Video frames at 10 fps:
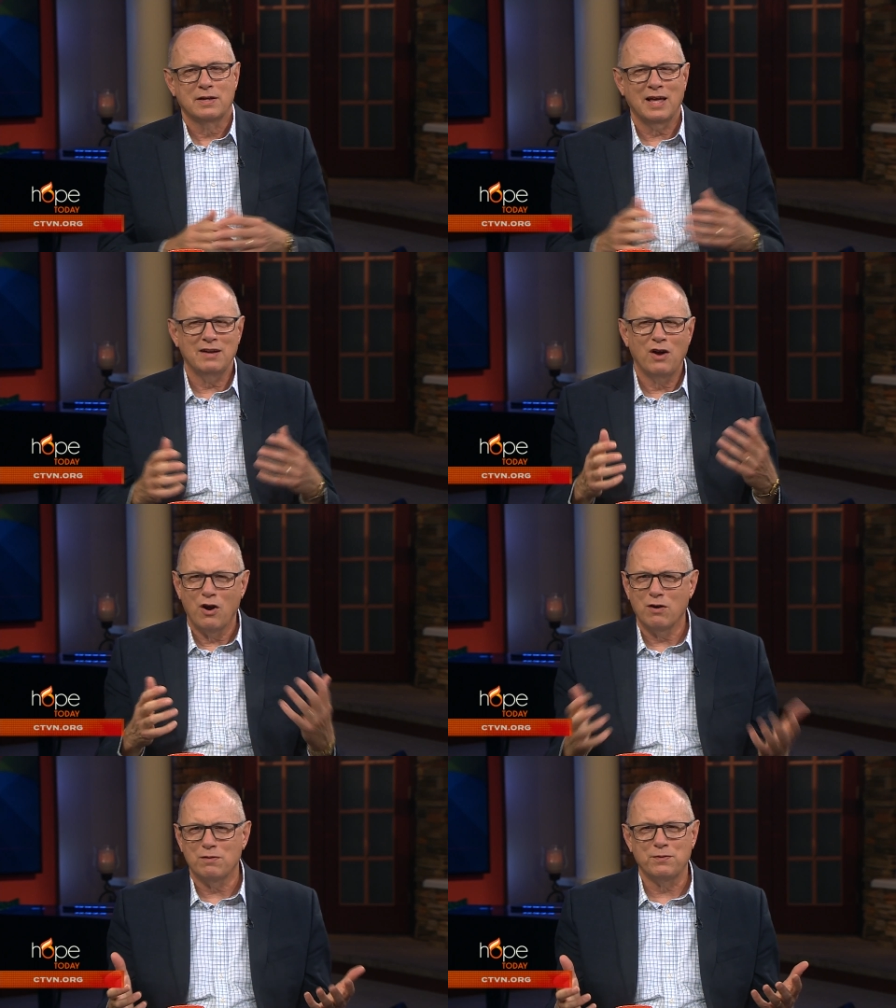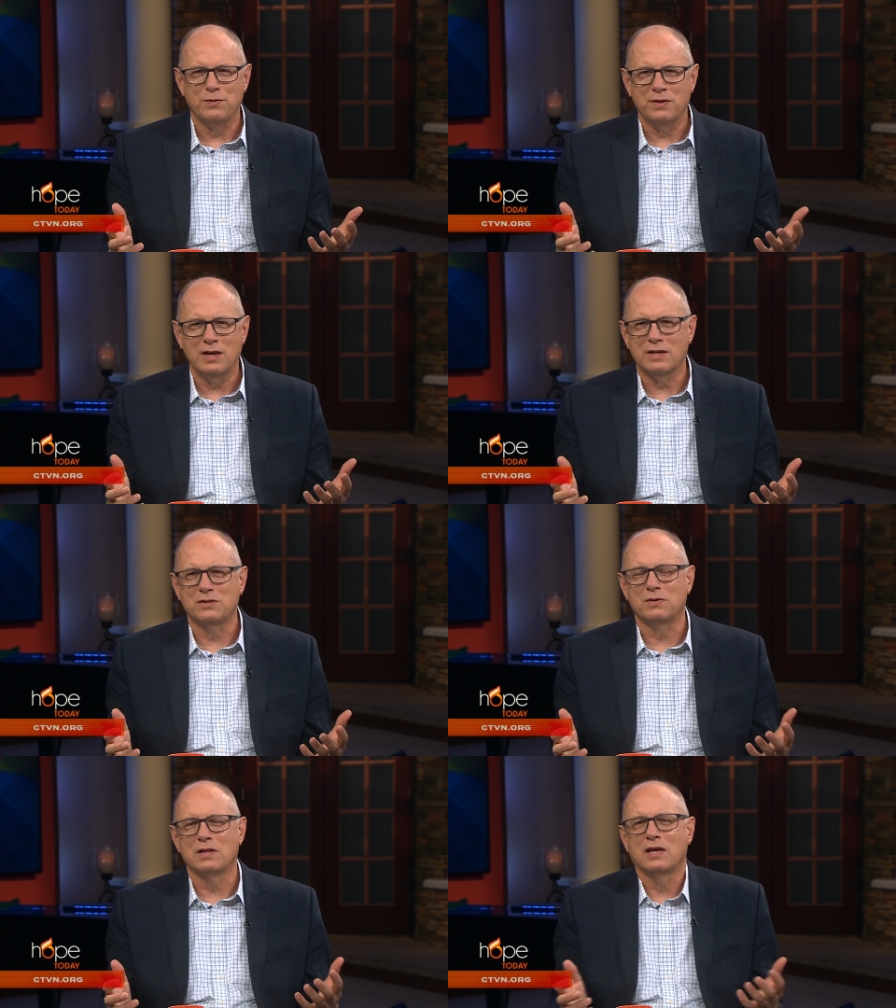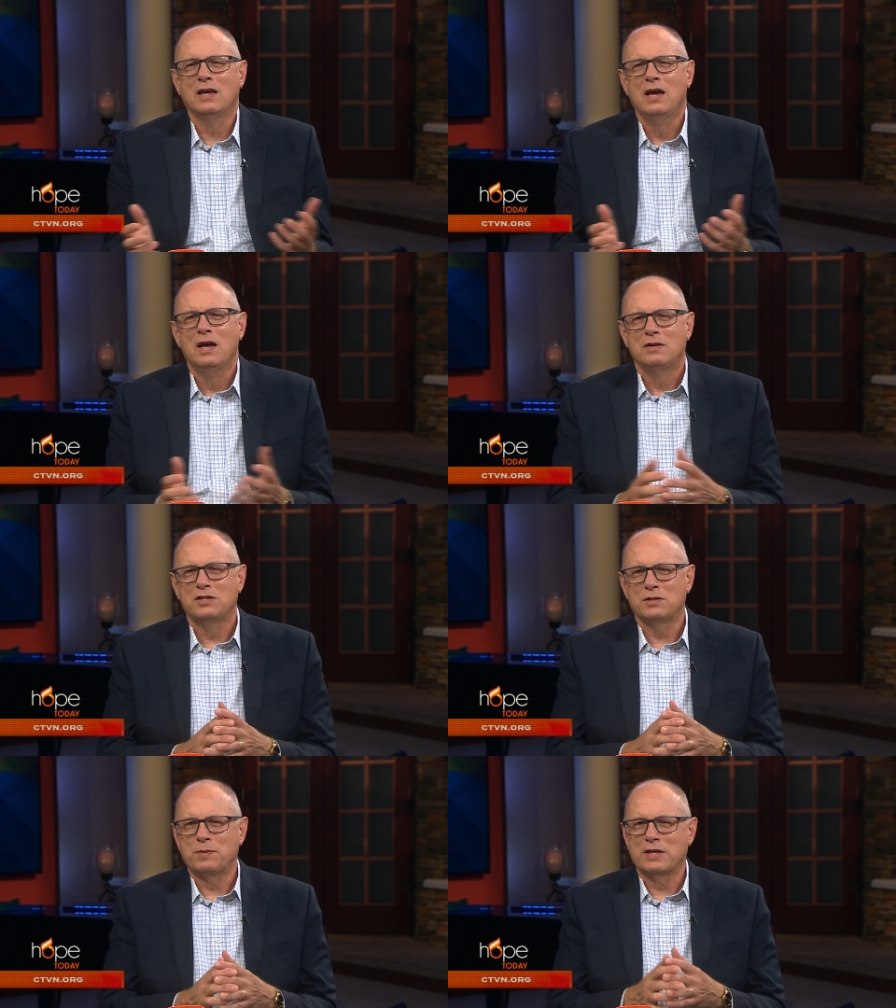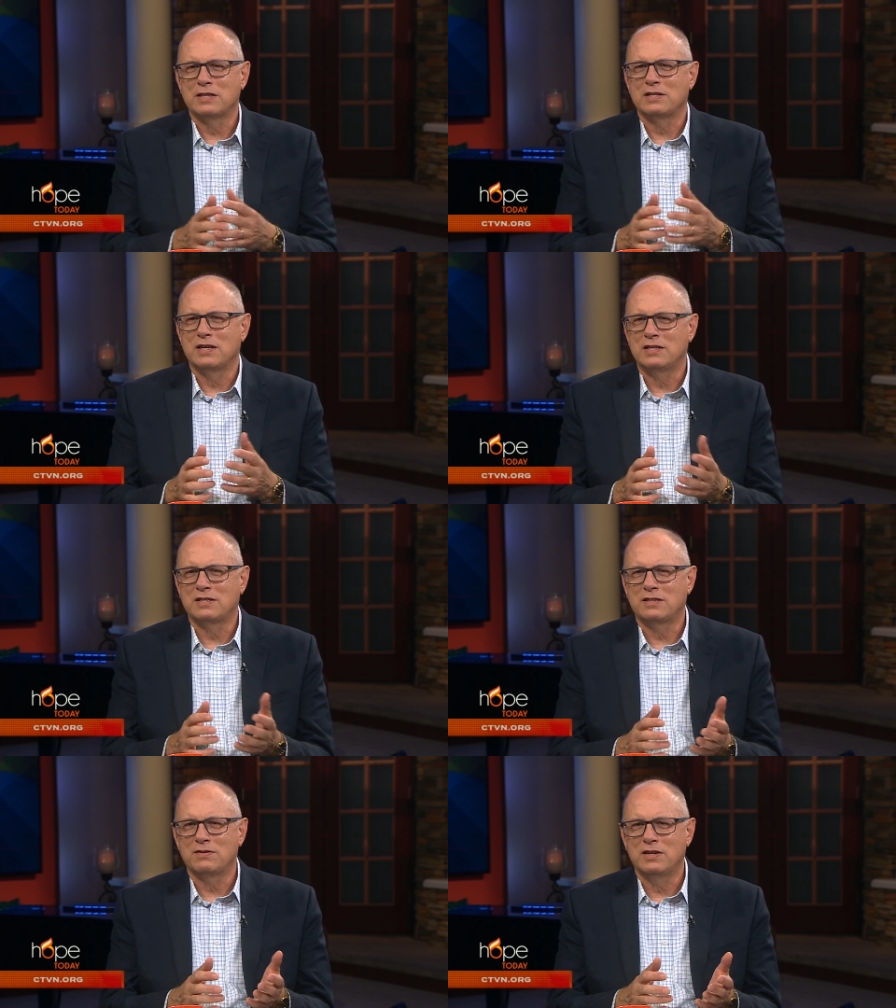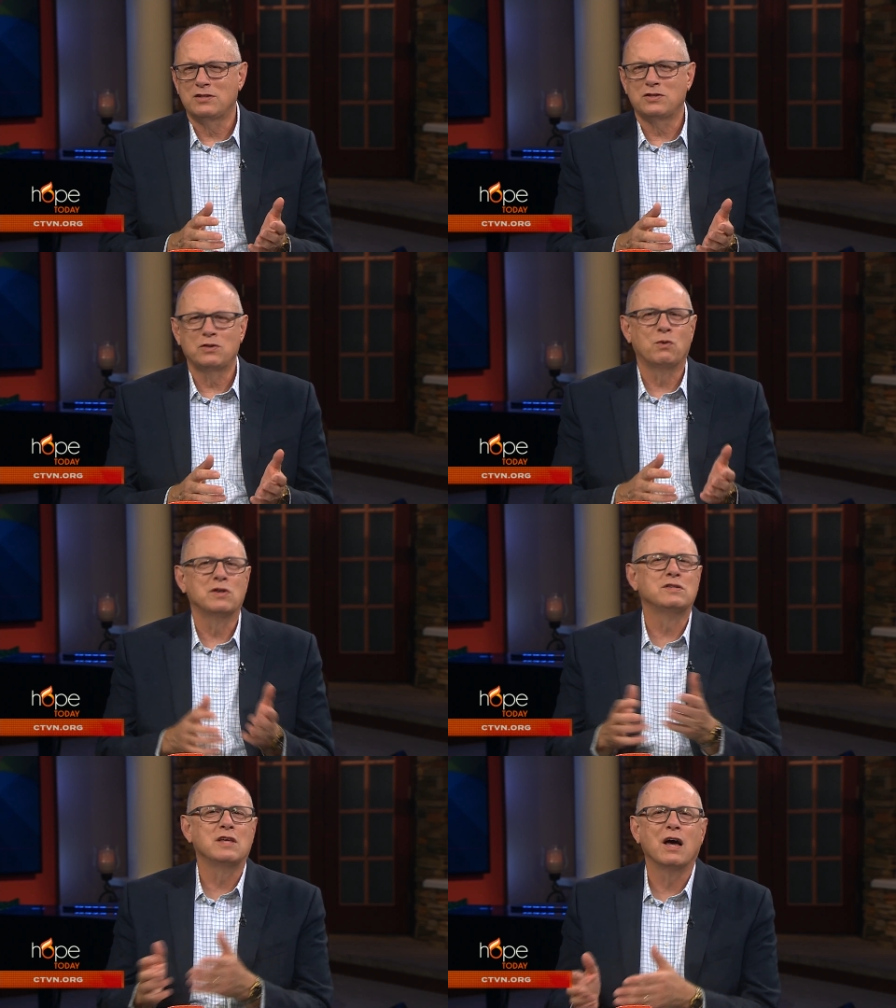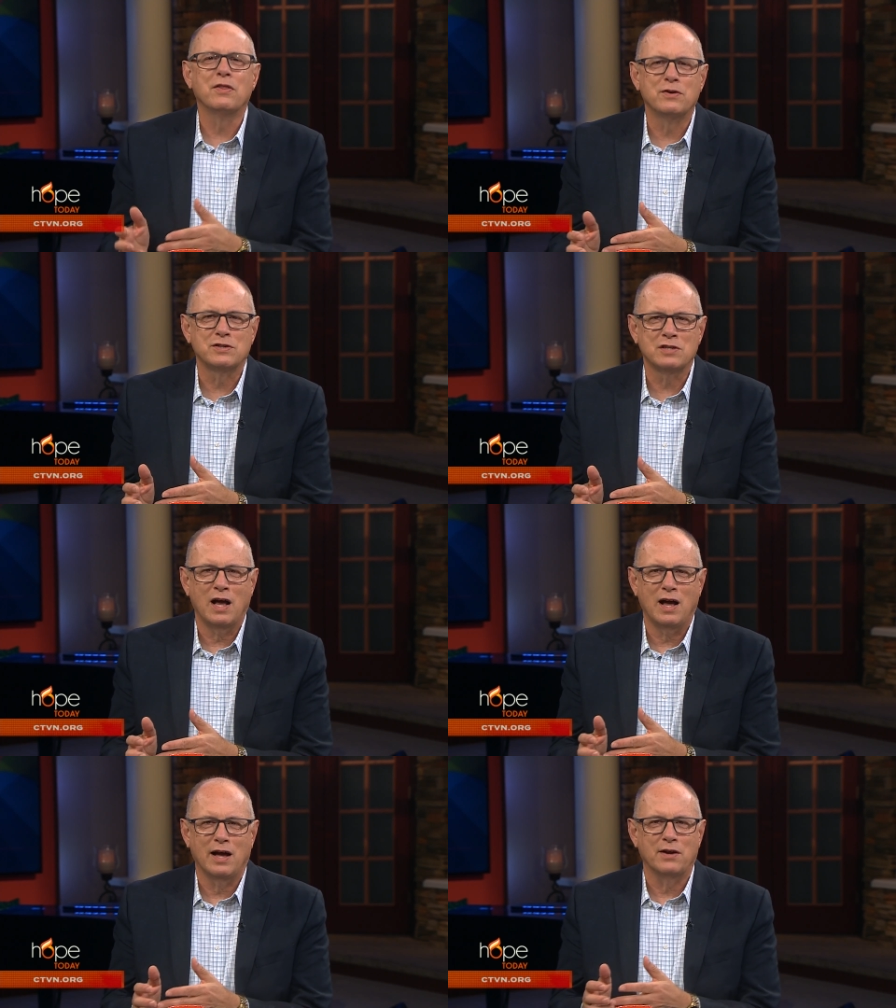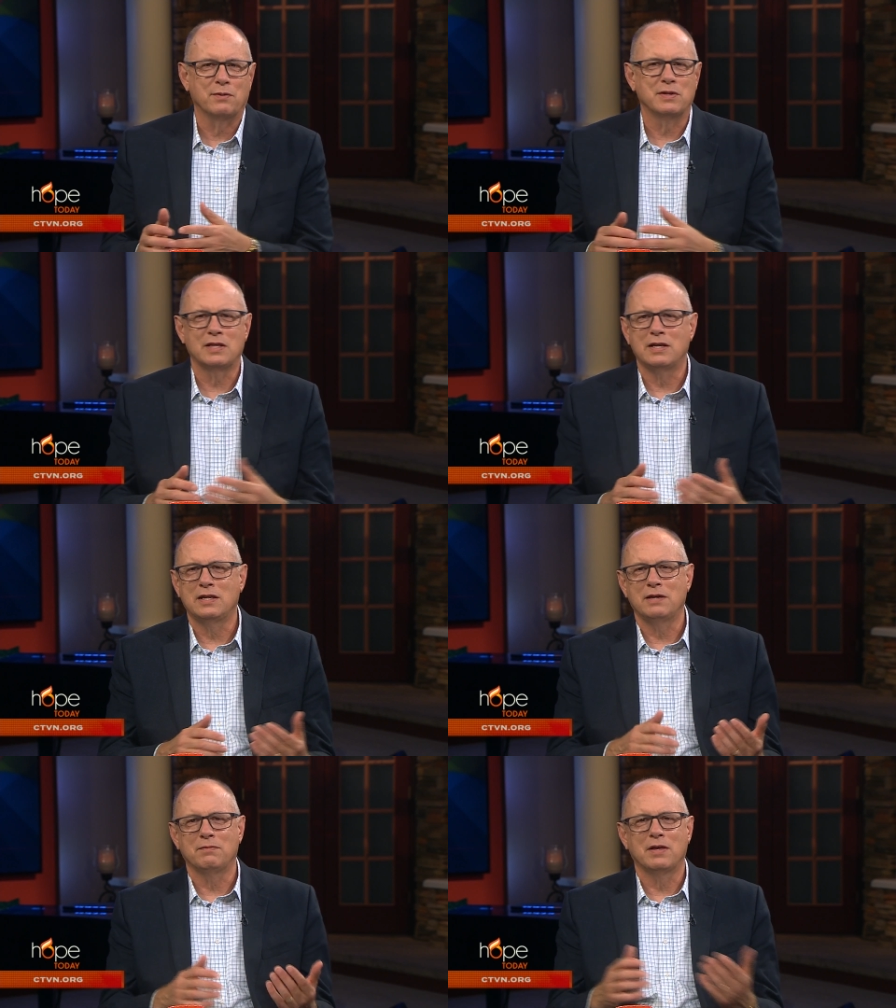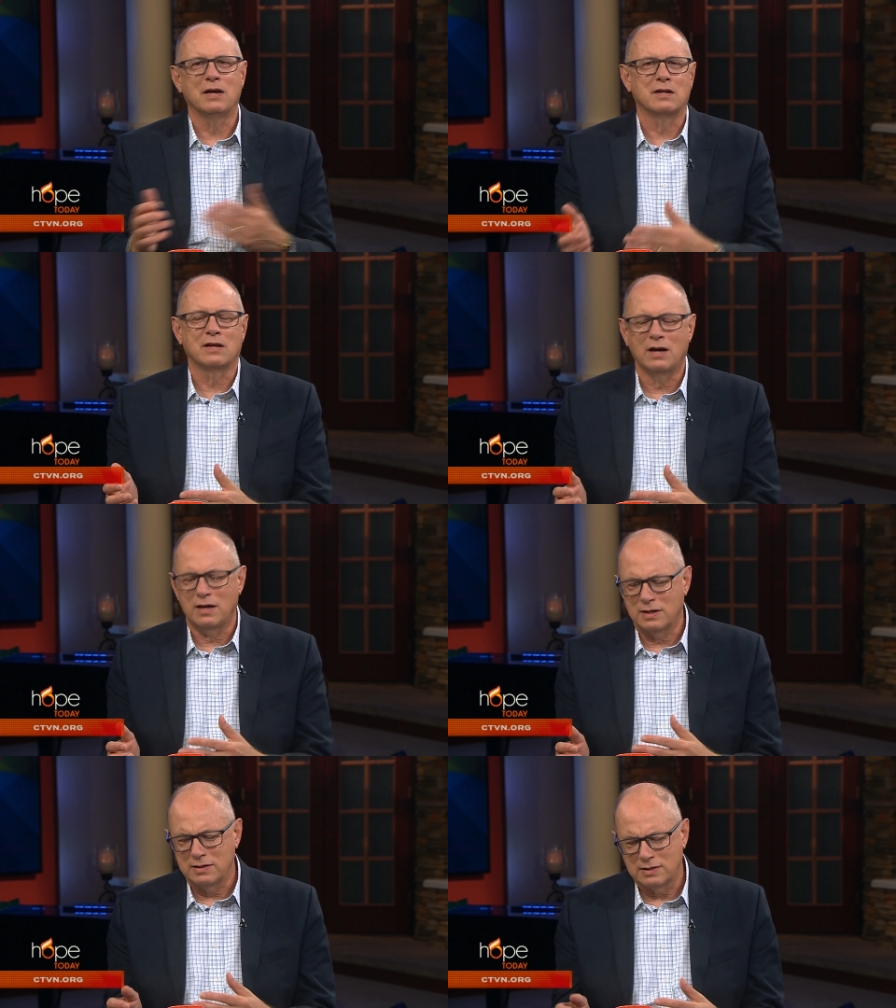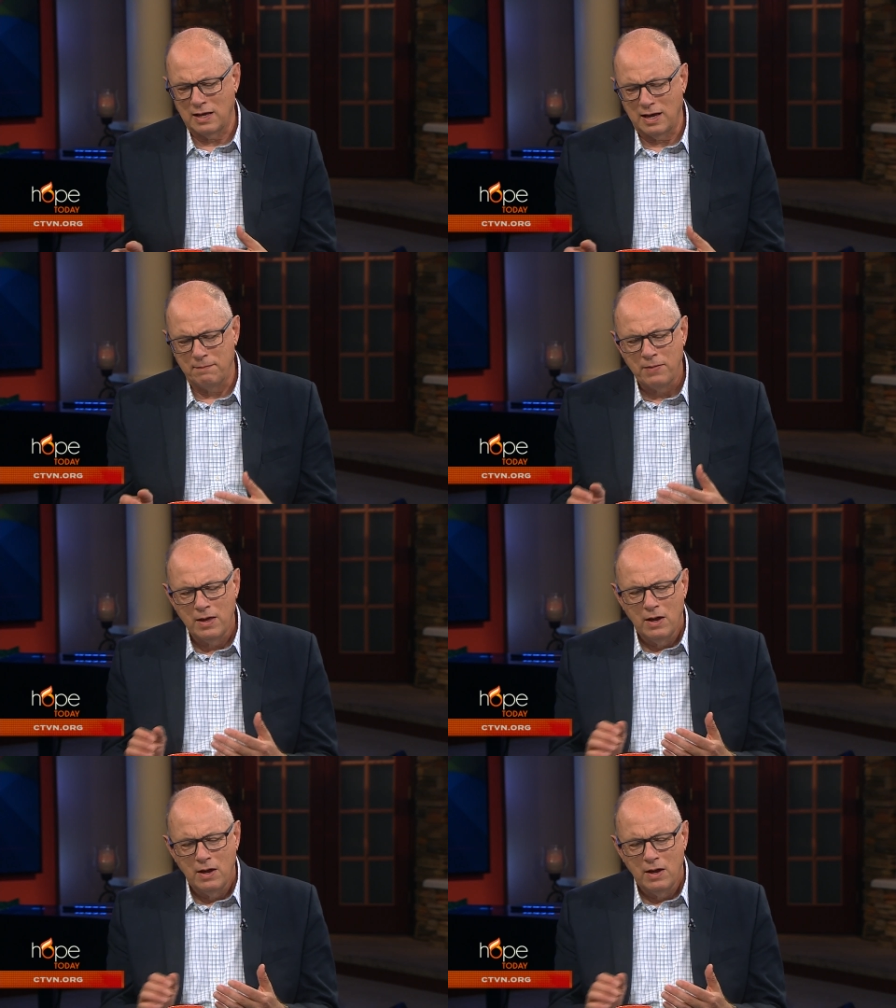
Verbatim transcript: kind of hurtful things really just because it's, it's towards the other side or what they deem the ungodly side.